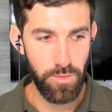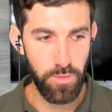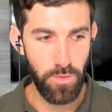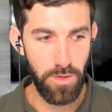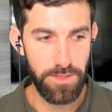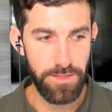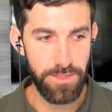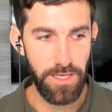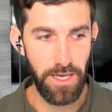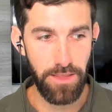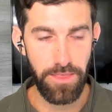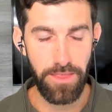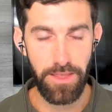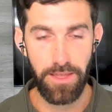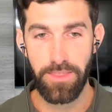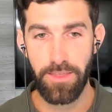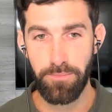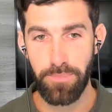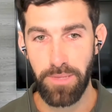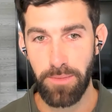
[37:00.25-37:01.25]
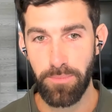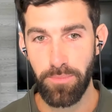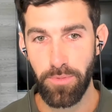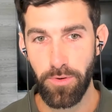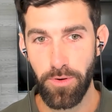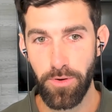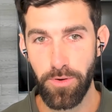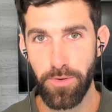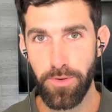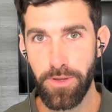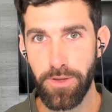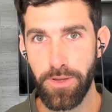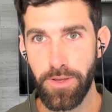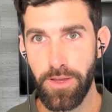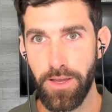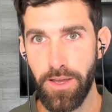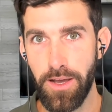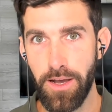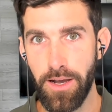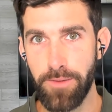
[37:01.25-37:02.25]
ones I think that people
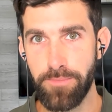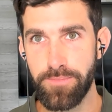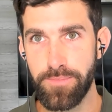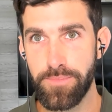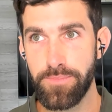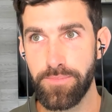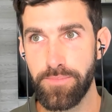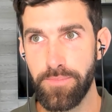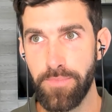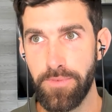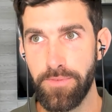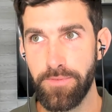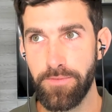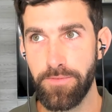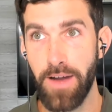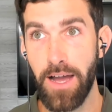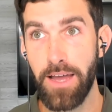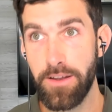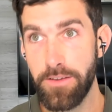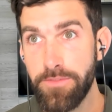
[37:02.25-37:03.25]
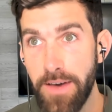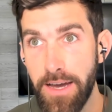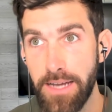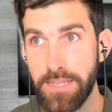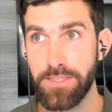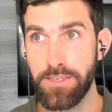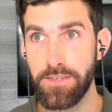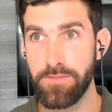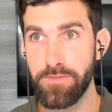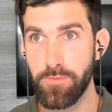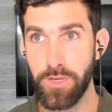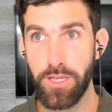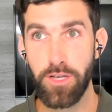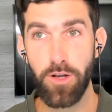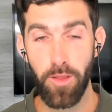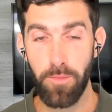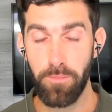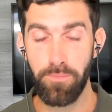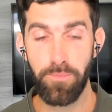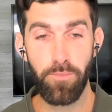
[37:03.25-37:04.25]
find effective. And we
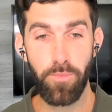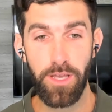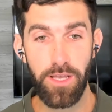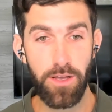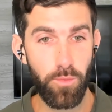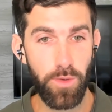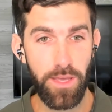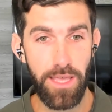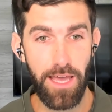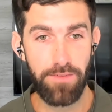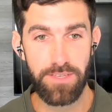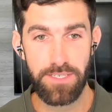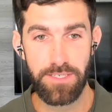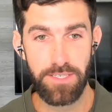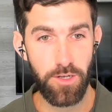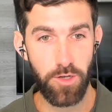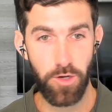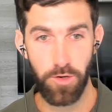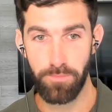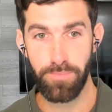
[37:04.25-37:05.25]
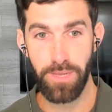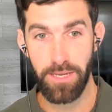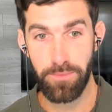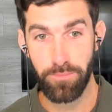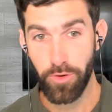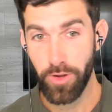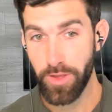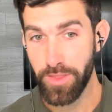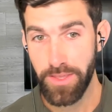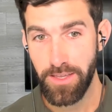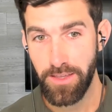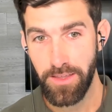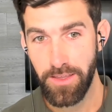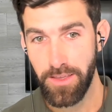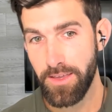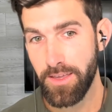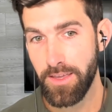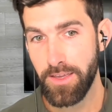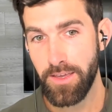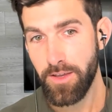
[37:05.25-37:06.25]
call it, we have this thing called bed breathing,
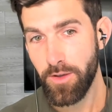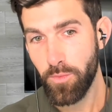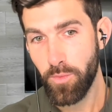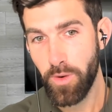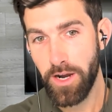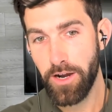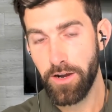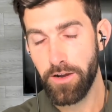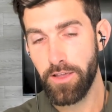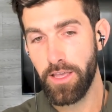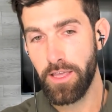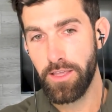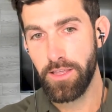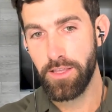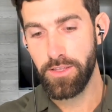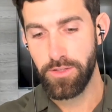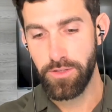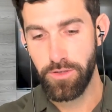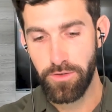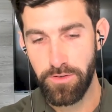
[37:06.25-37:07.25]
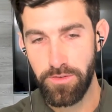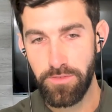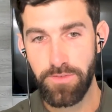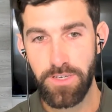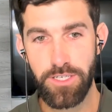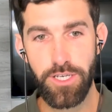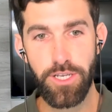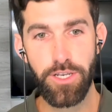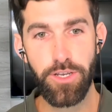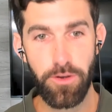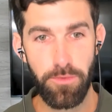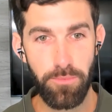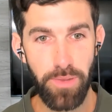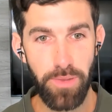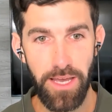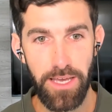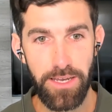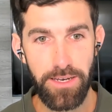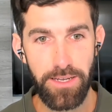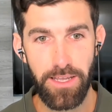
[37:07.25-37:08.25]
where you envision your
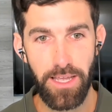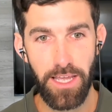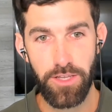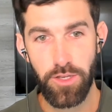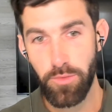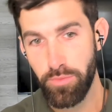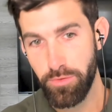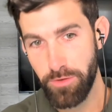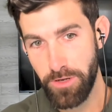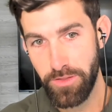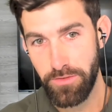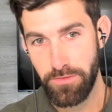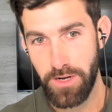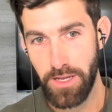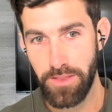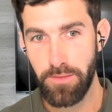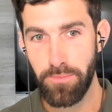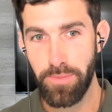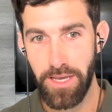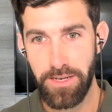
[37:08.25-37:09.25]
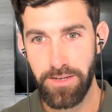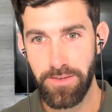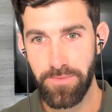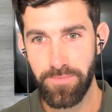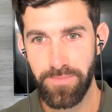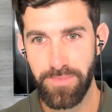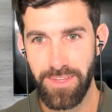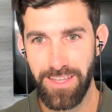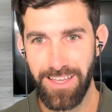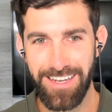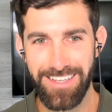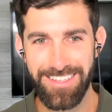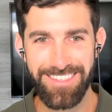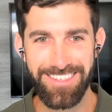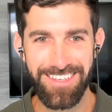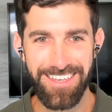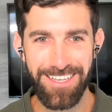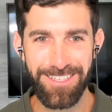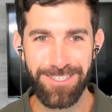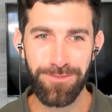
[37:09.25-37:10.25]
bed and you breathe around the bed. And
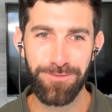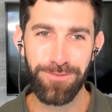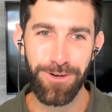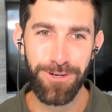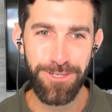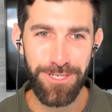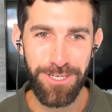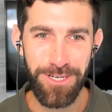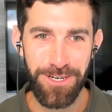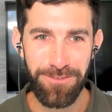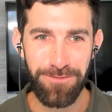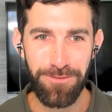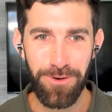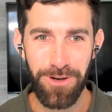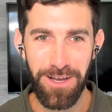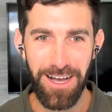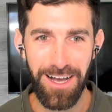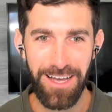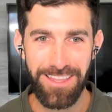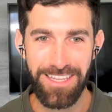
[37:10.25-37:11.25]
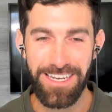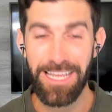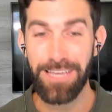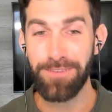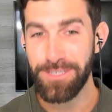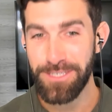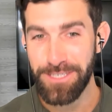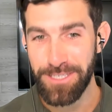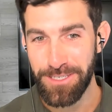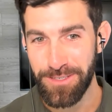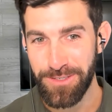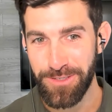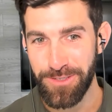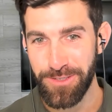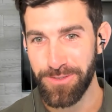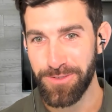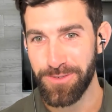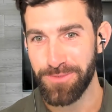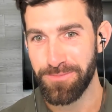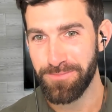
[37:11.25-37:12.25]
it's a version of what the Navy SEALs
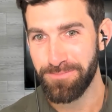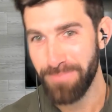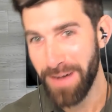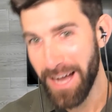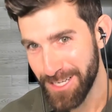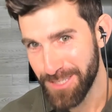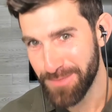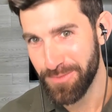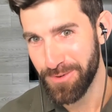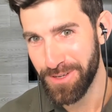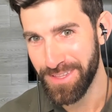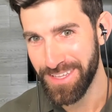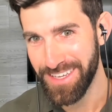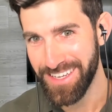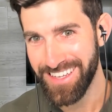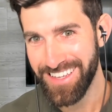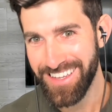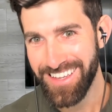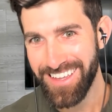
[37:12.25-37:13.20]
do, box breathing.